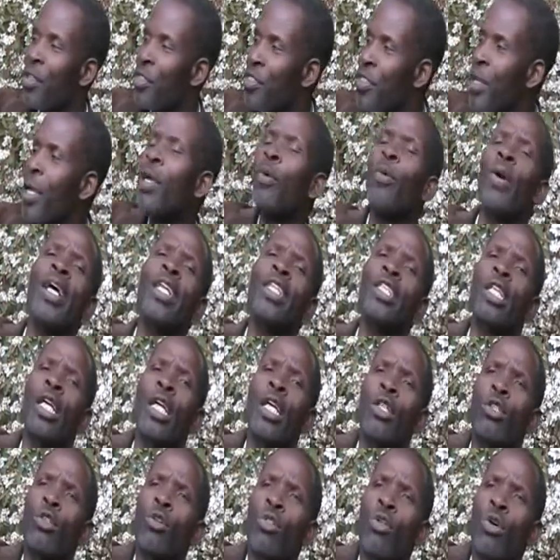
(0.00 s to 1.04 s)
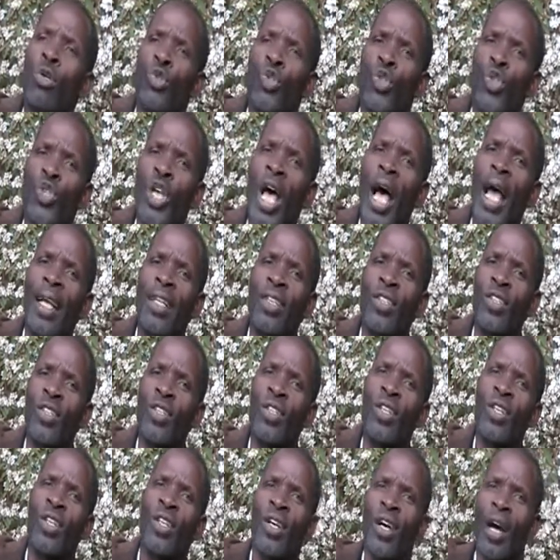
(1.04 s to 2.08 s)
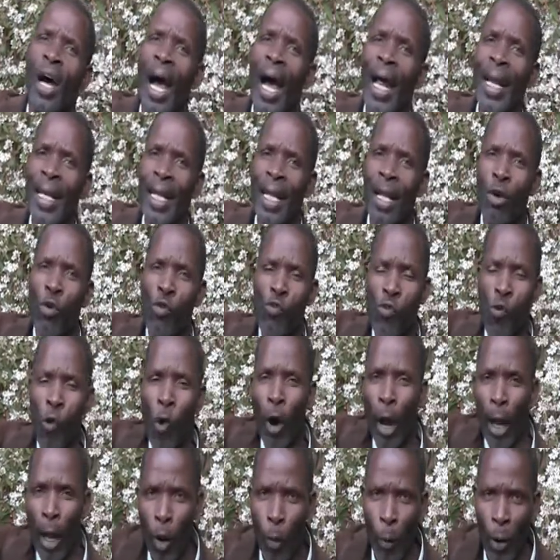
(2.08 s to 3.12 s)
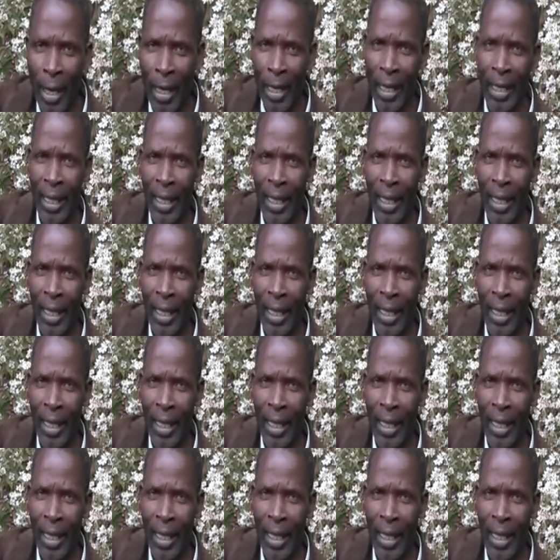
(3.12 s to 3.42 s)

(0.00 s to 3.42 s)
They went into those sites, and for a week,